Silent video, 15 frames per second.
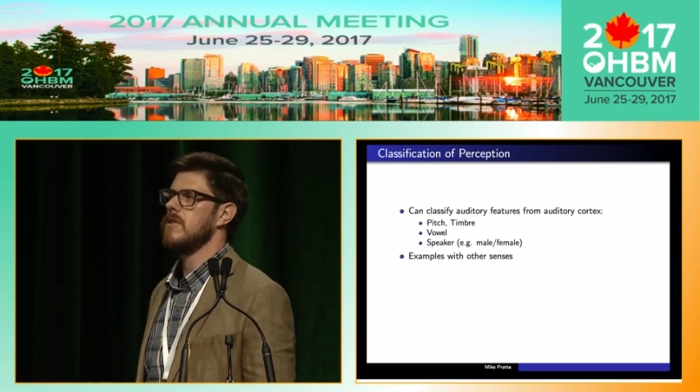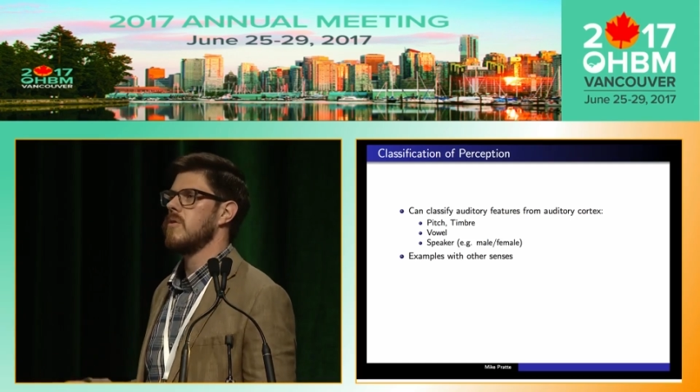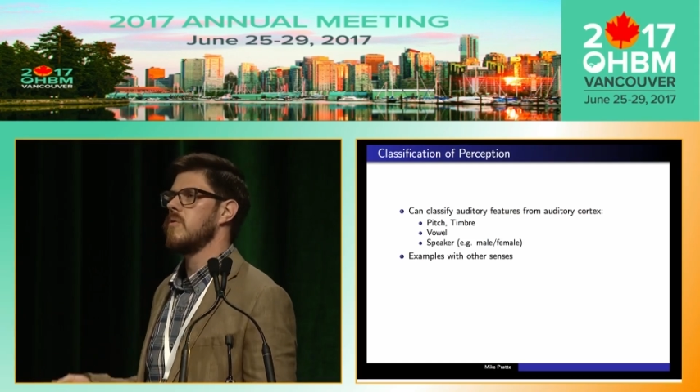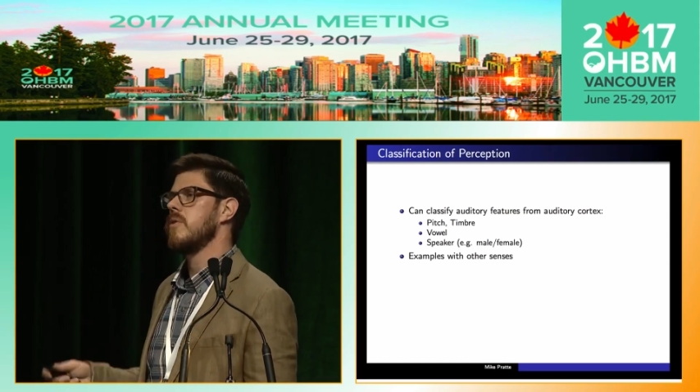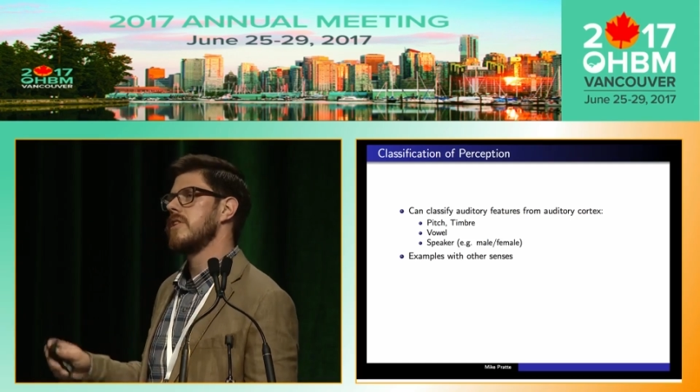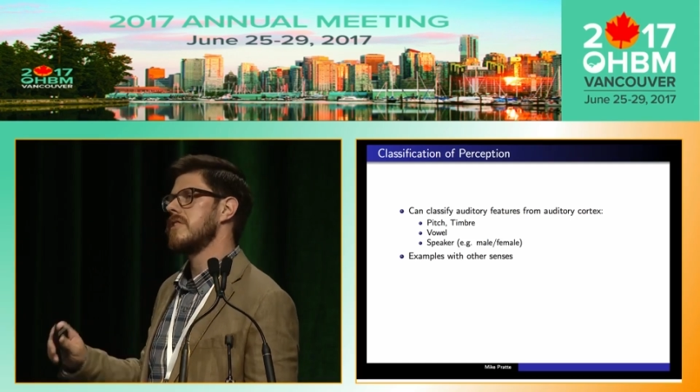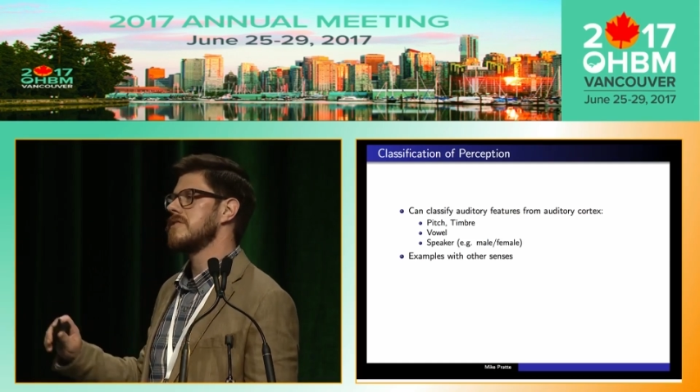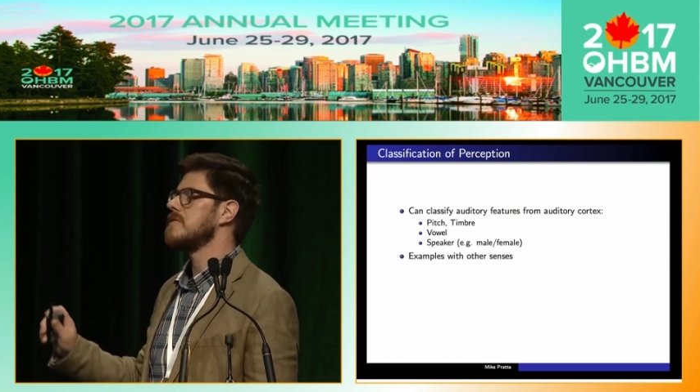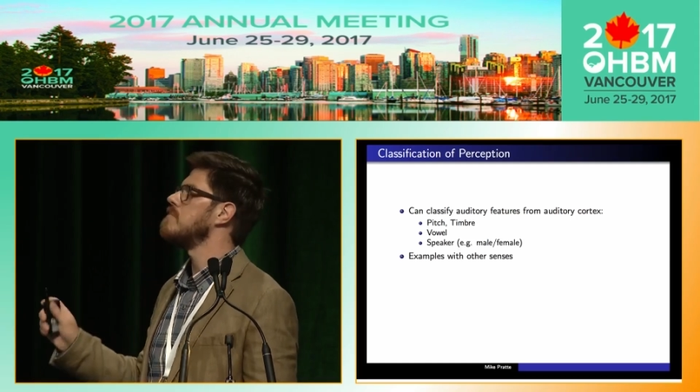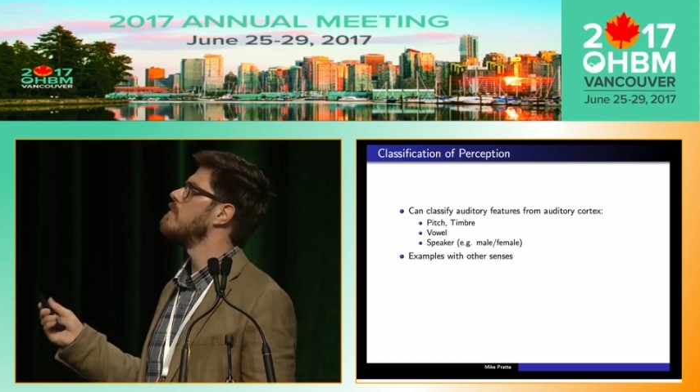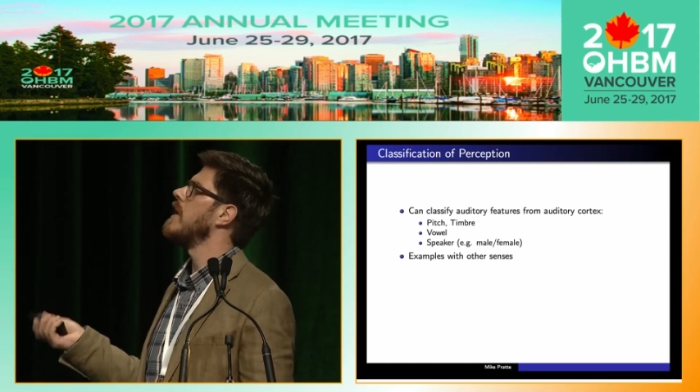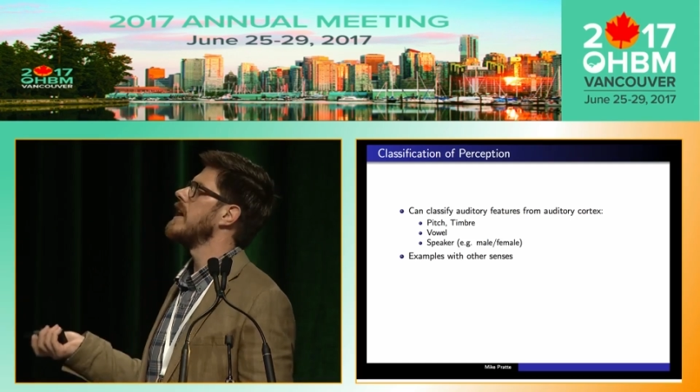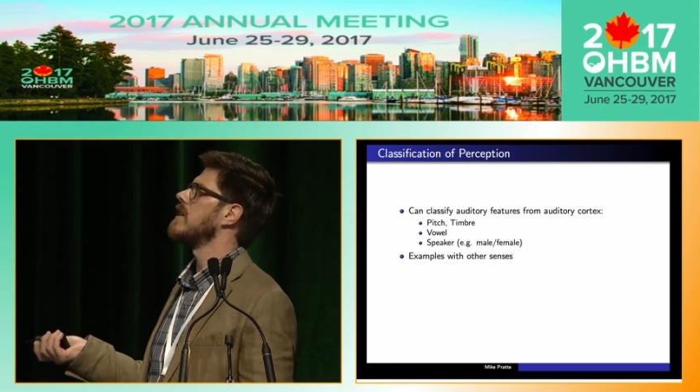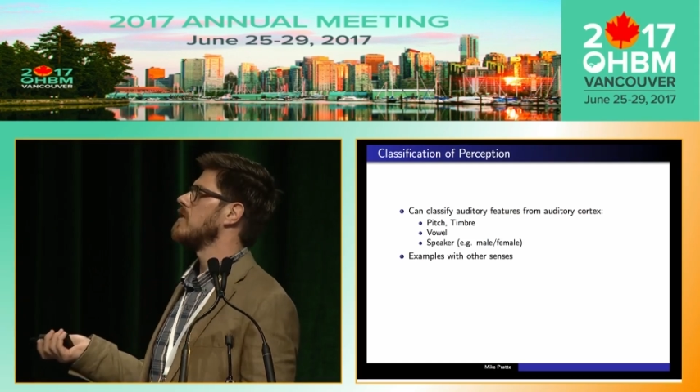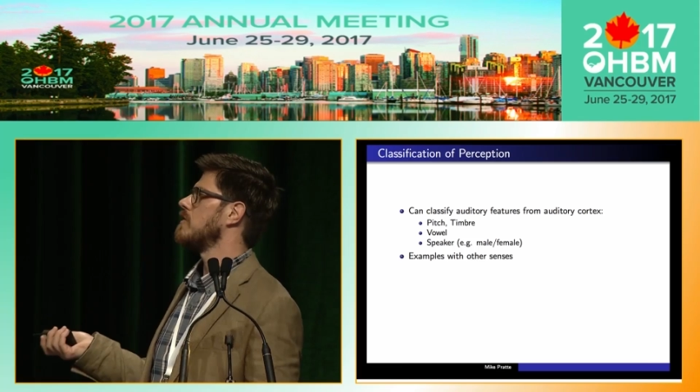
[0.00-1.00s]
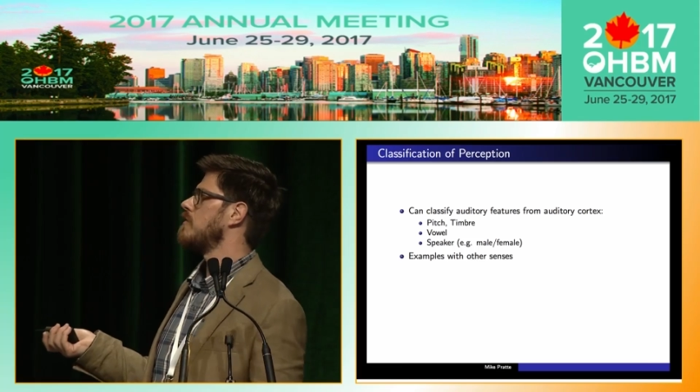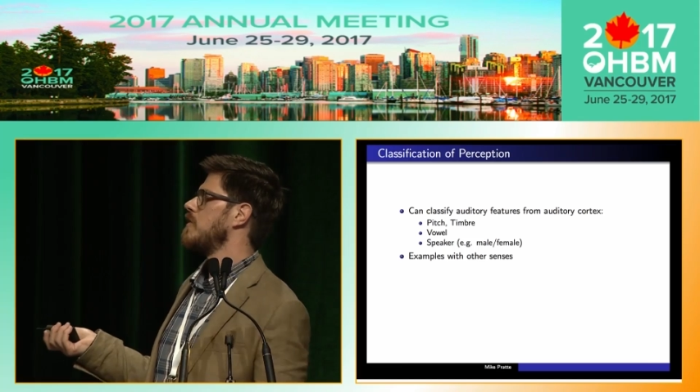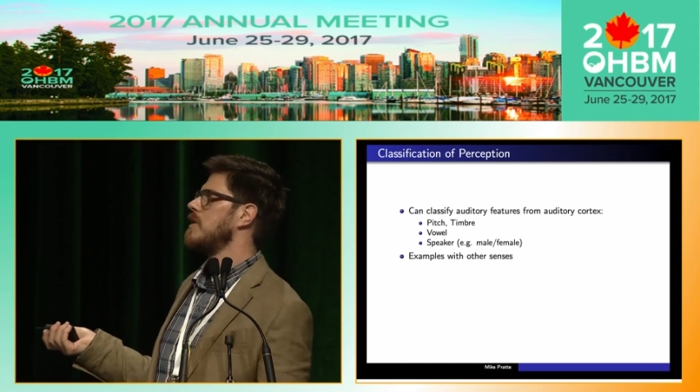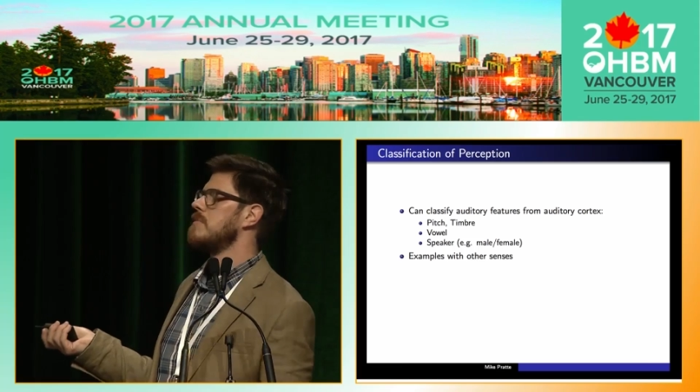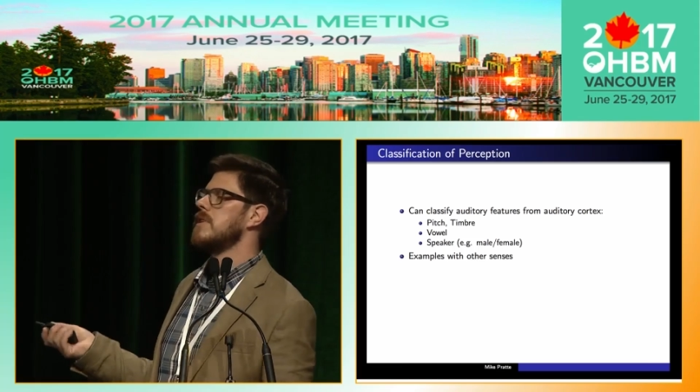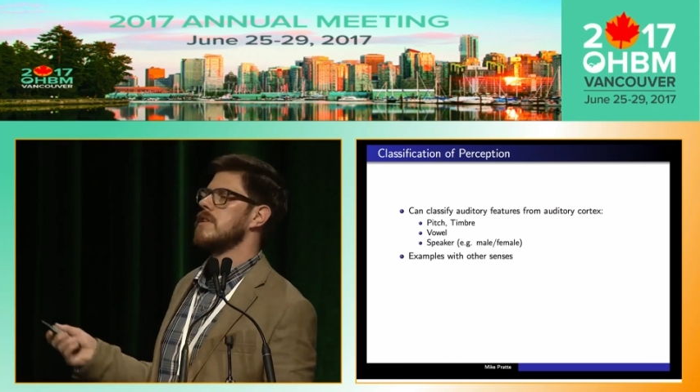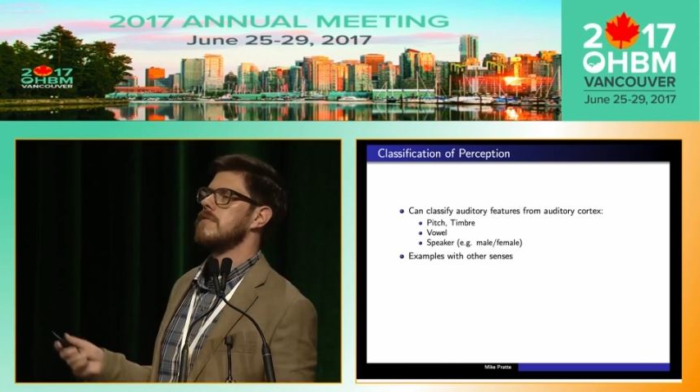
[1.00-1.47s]
or whether it's a male or
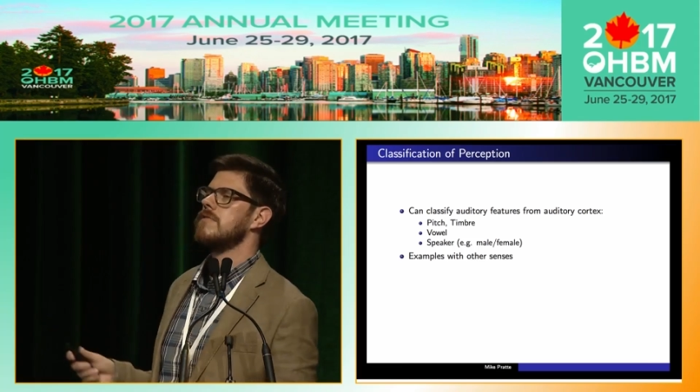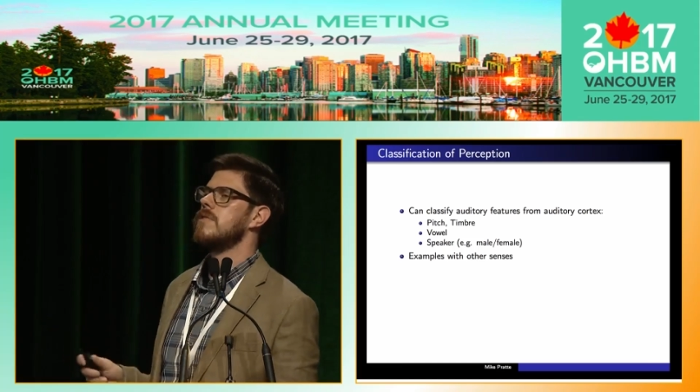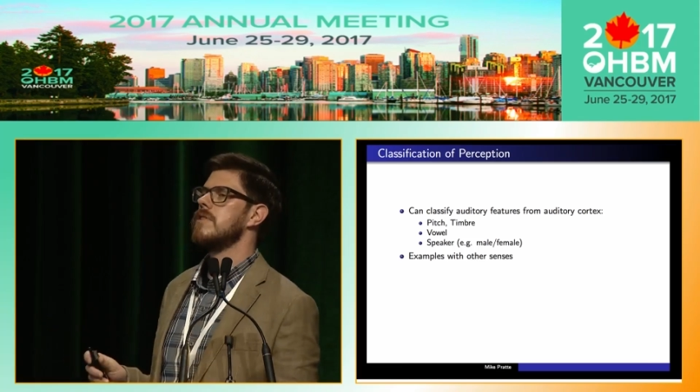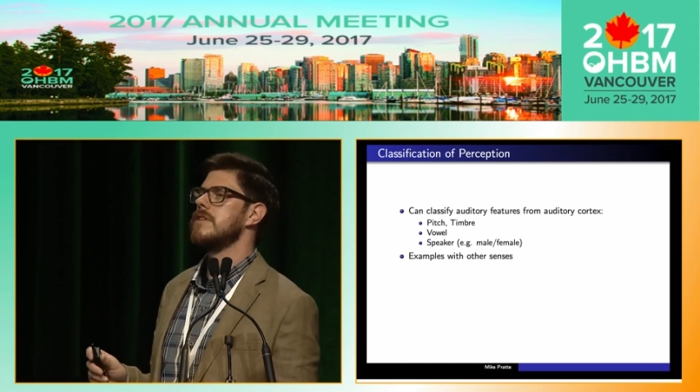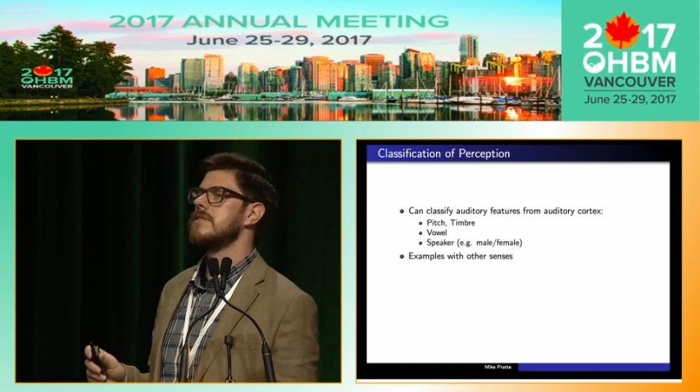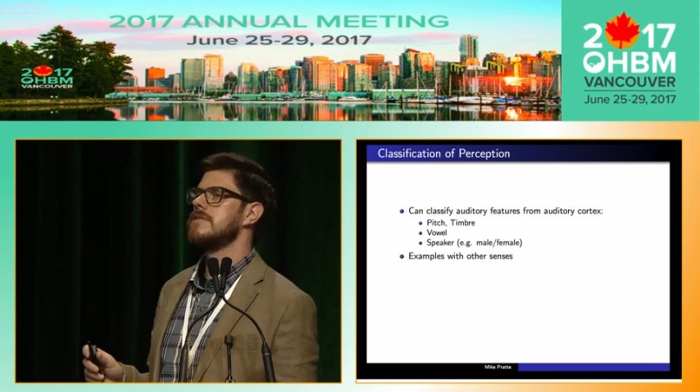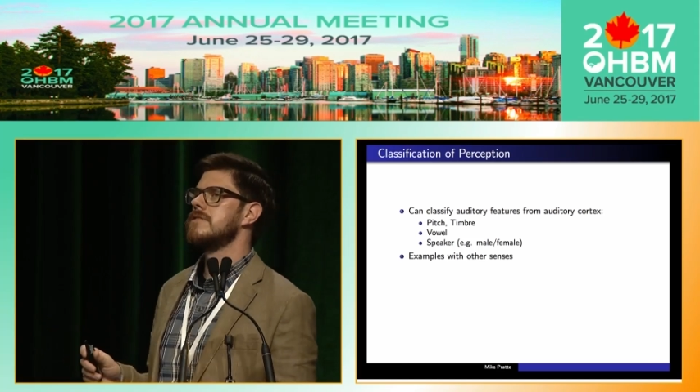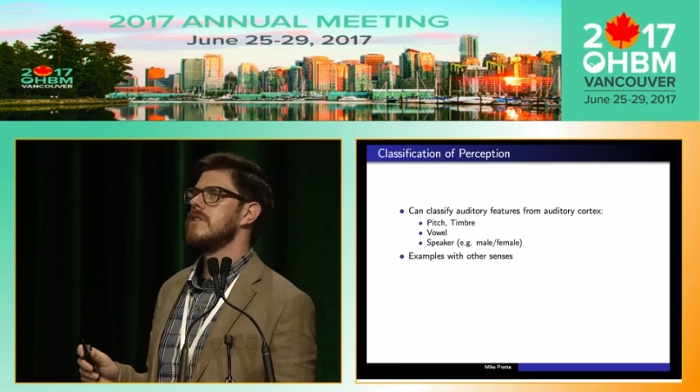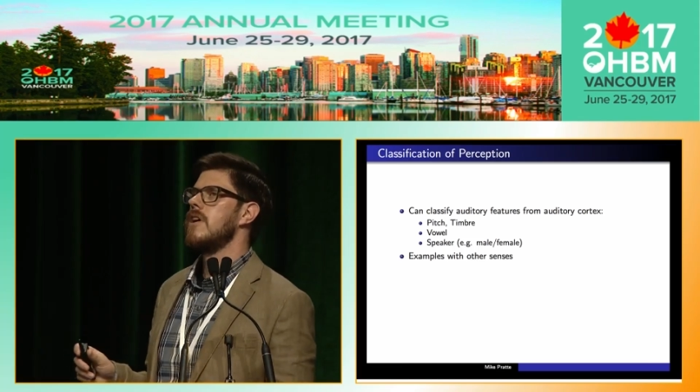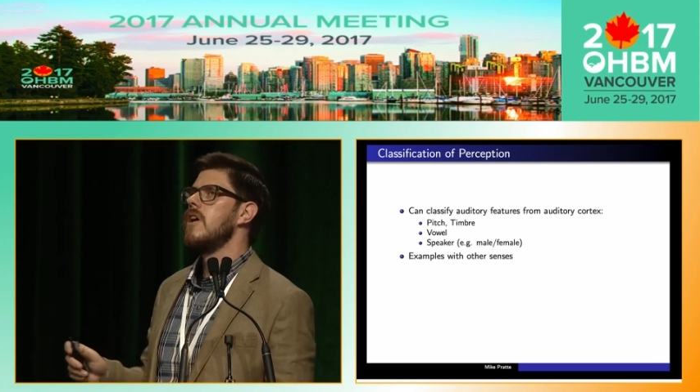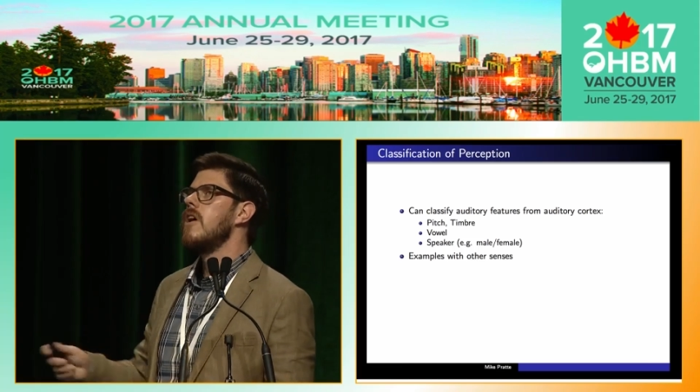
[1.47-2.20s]
female voice.